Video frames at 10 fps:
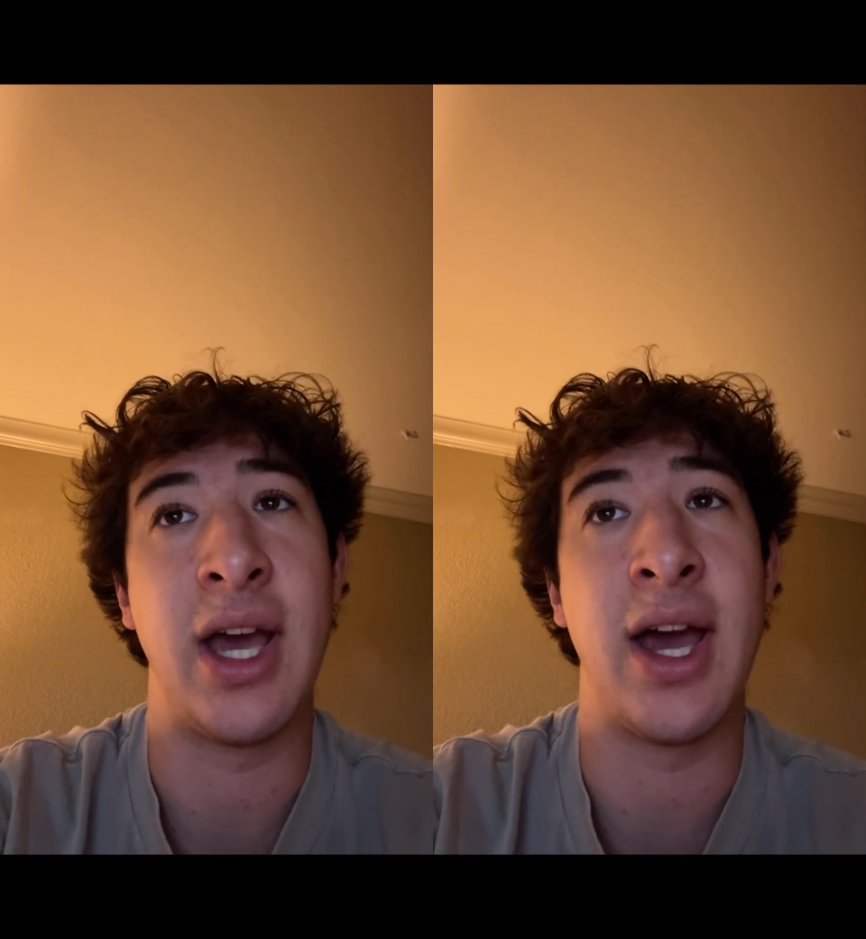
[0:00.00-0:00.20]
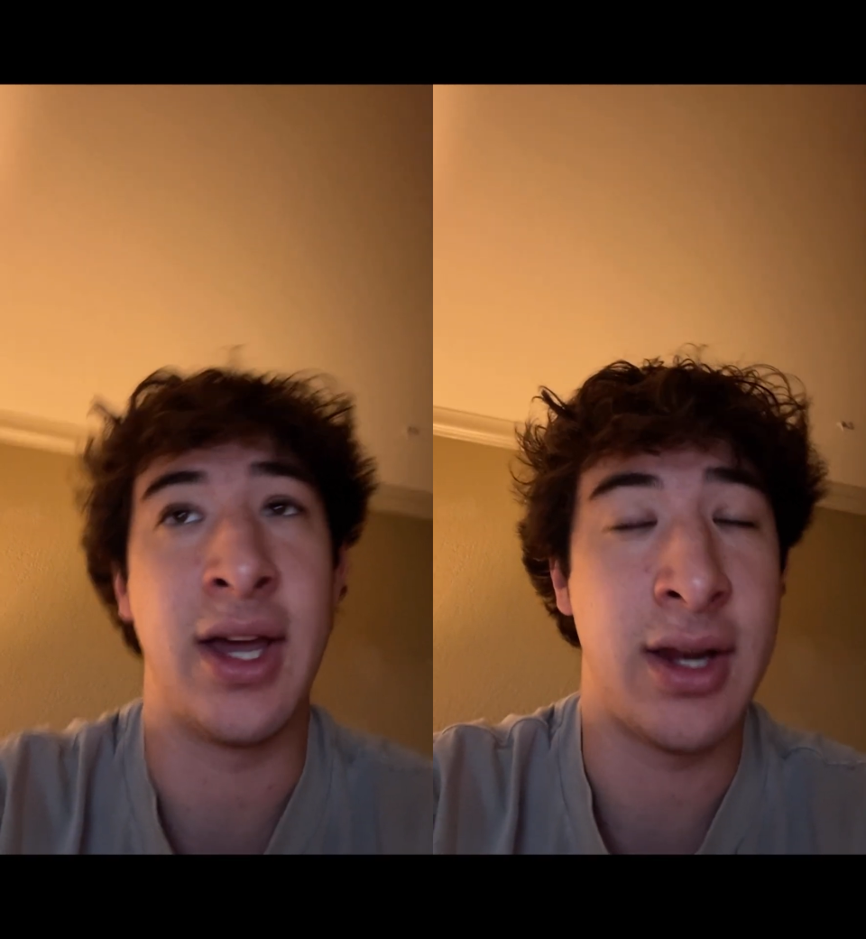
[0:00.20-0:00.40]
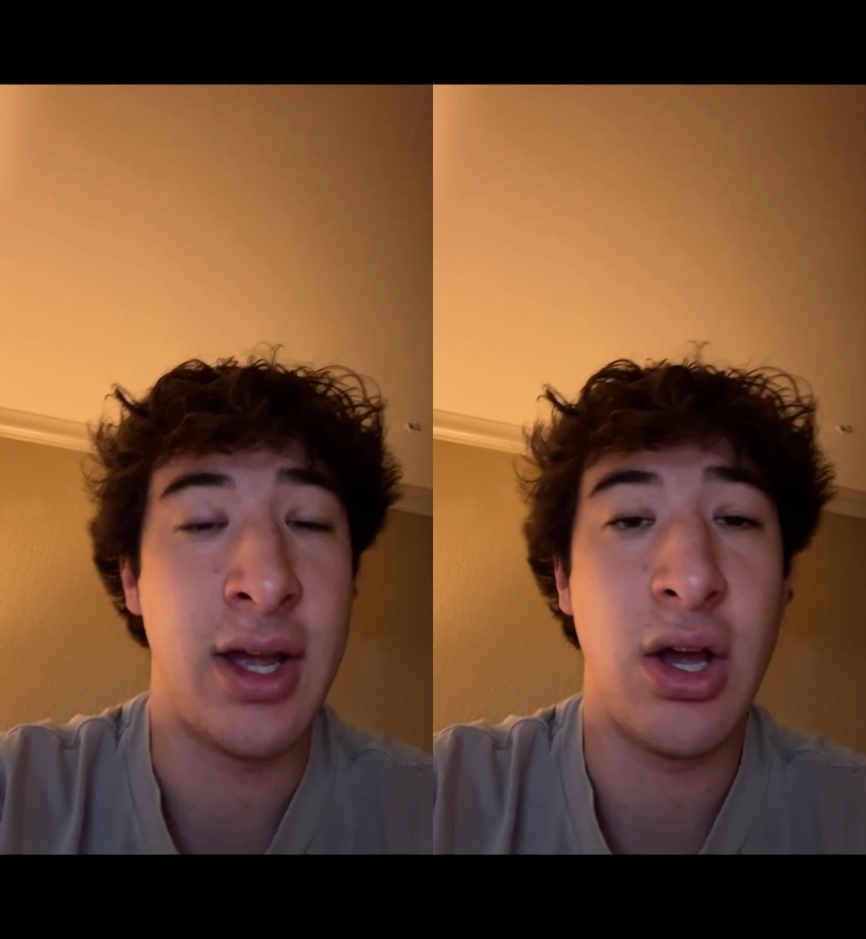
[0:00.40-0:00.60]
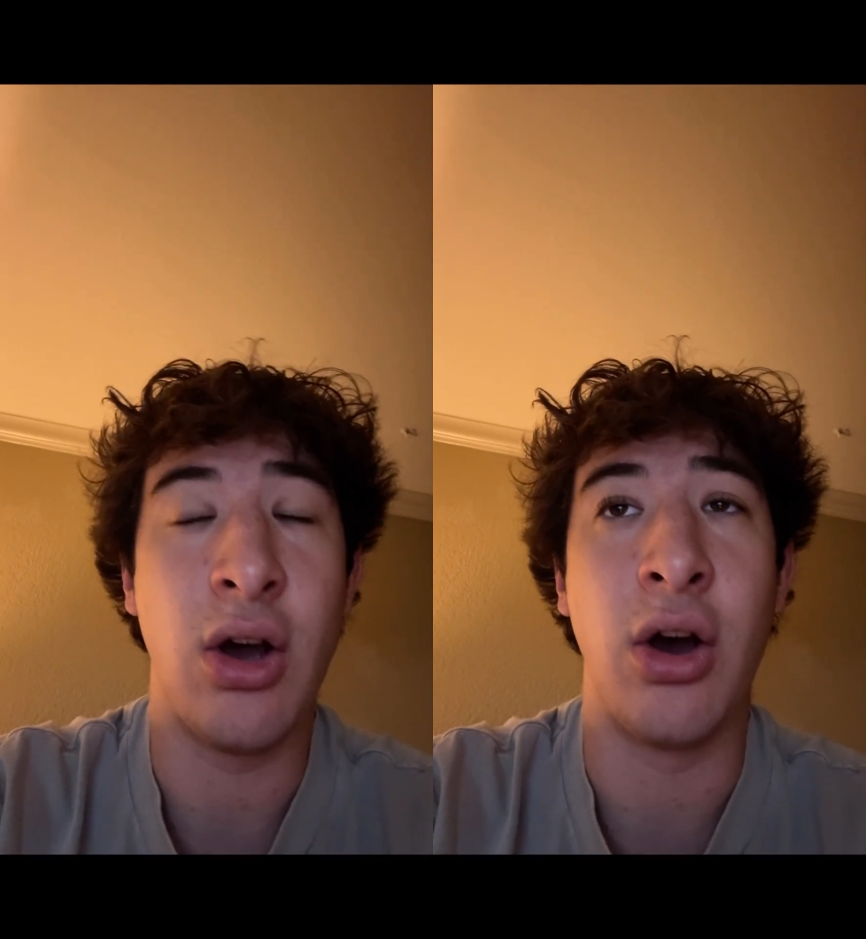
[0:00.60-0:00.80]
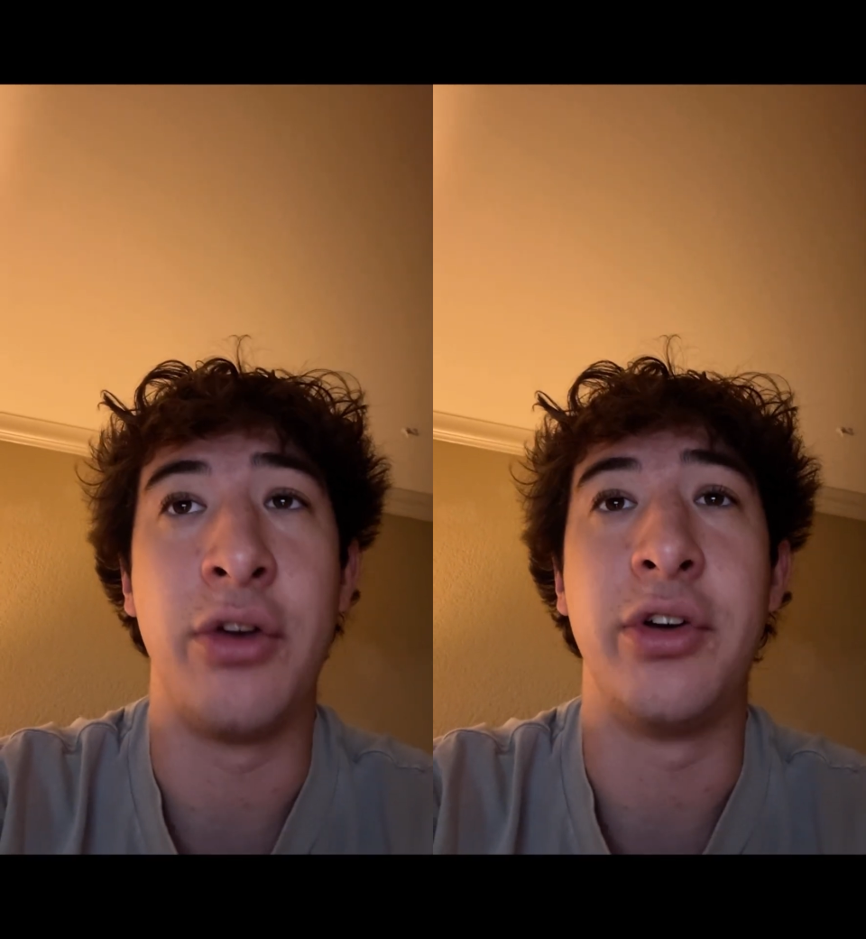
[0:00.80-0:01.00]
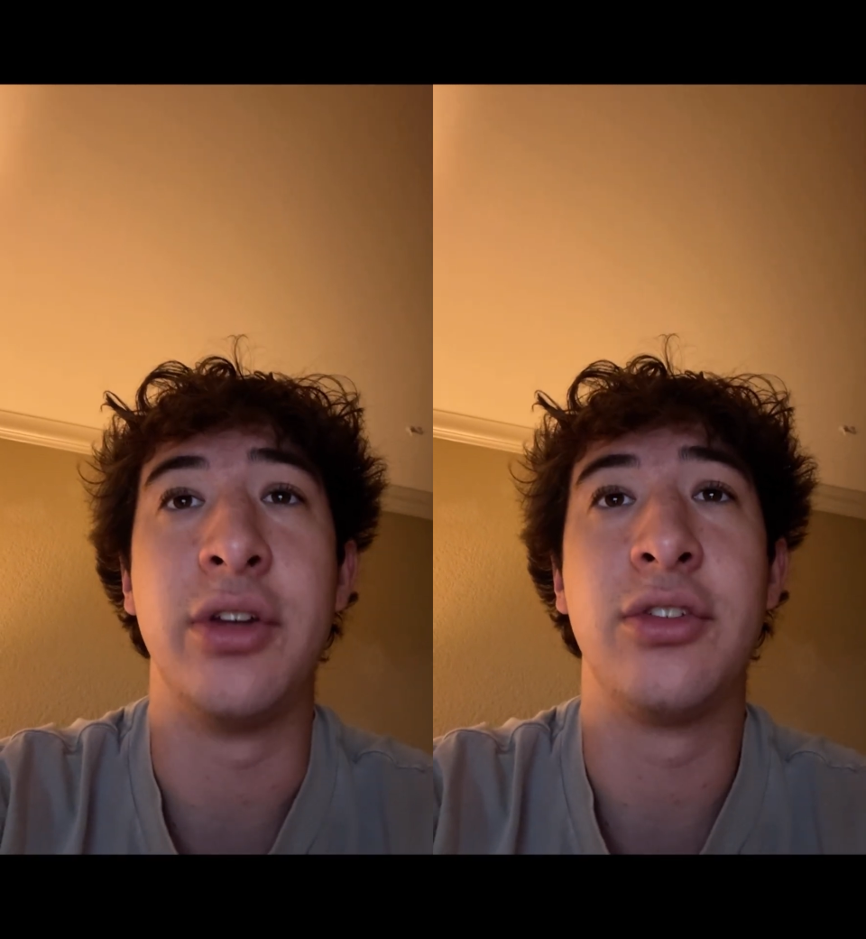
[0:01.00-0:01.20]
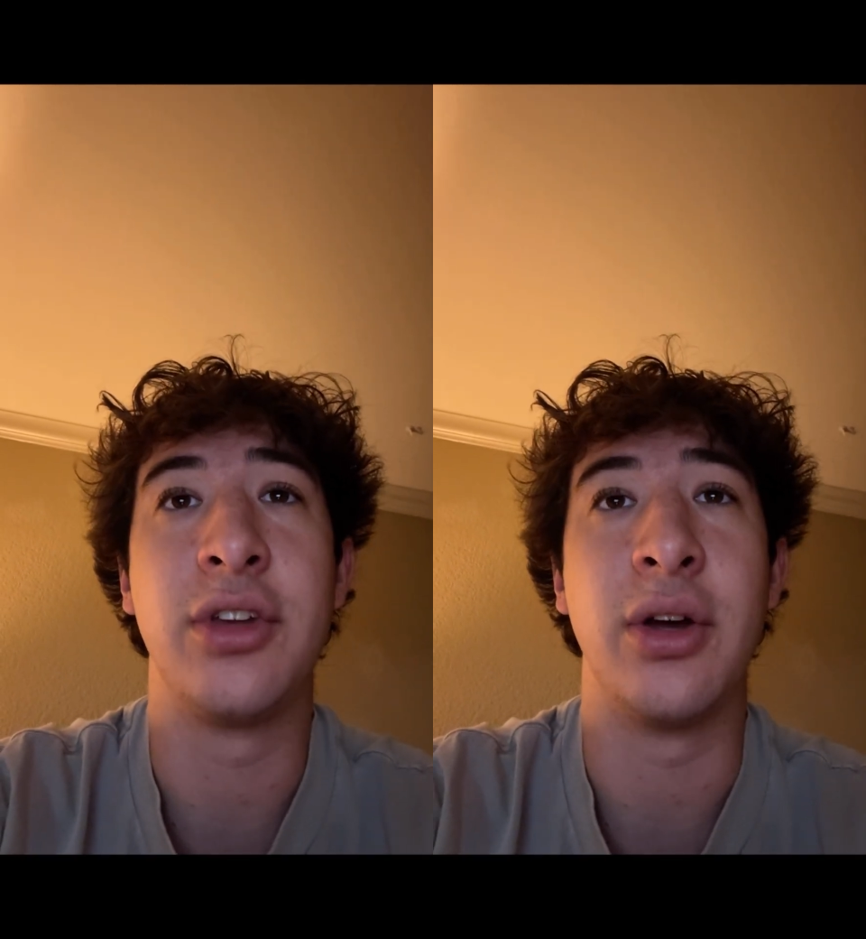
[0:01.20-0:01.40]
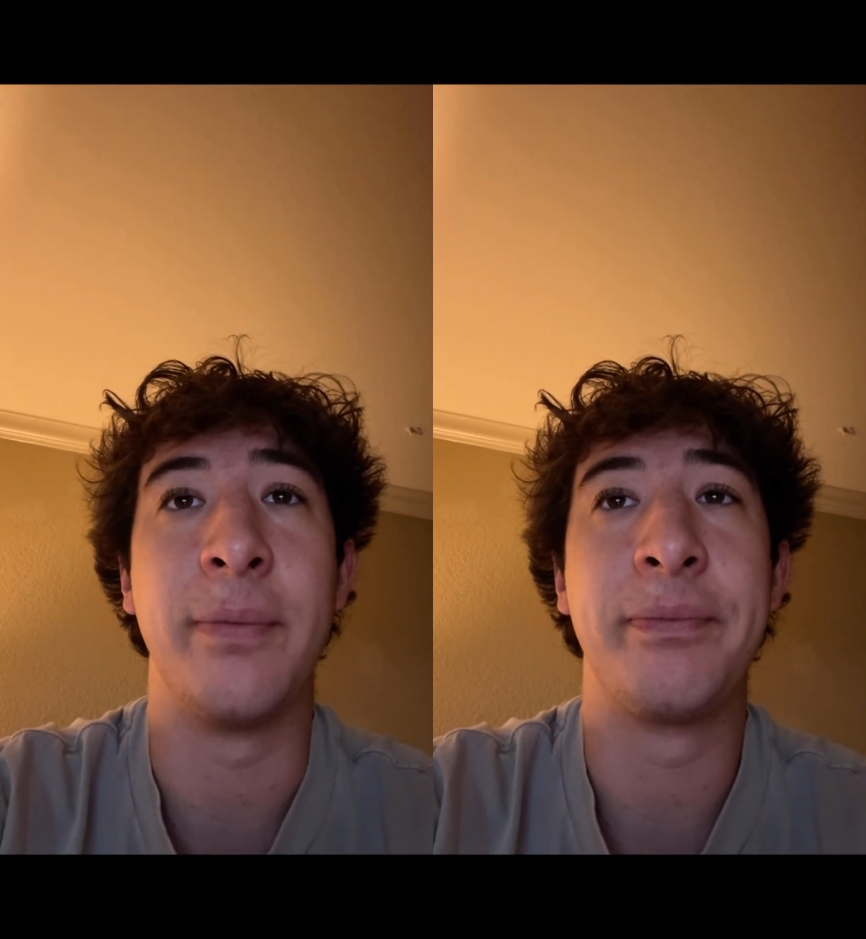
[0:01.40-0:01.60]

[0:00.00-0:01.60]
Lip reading: at 100 still.